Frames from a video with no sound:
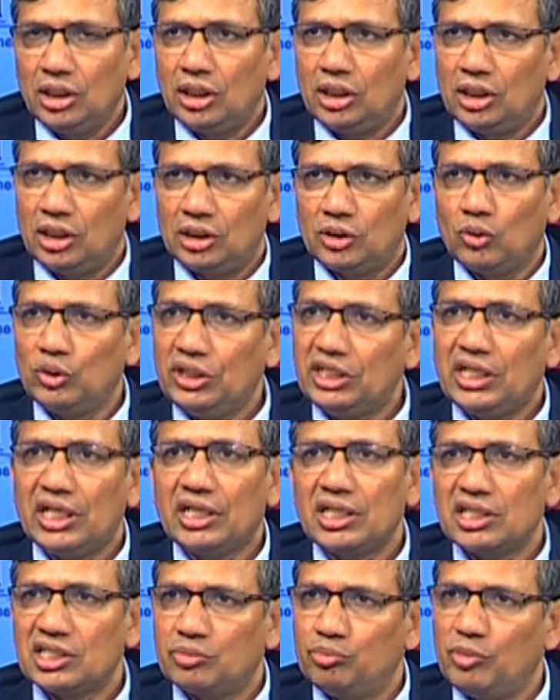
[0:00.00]
The only
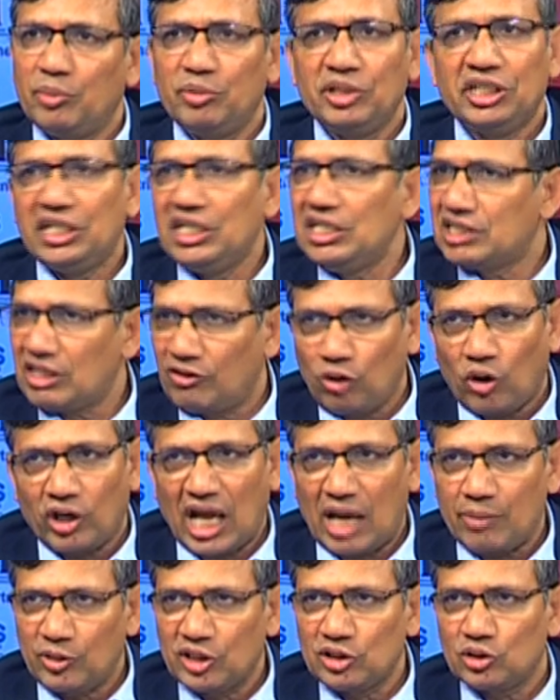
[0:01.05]
thing is maybe deals have not
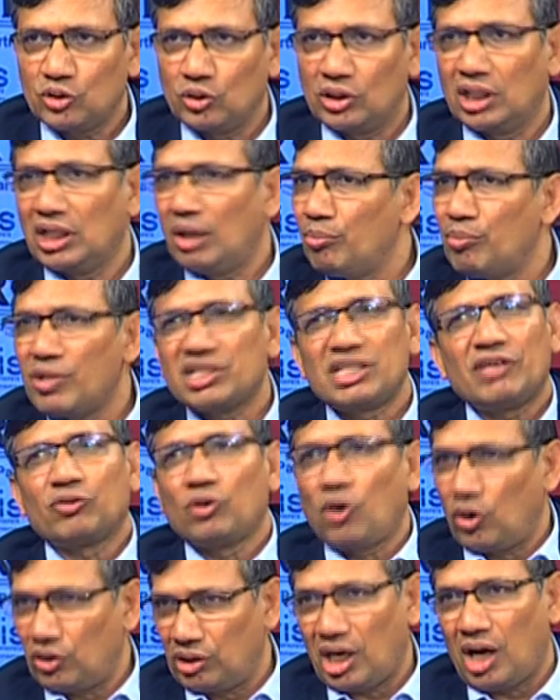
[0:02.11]
happened, so the numbers have gone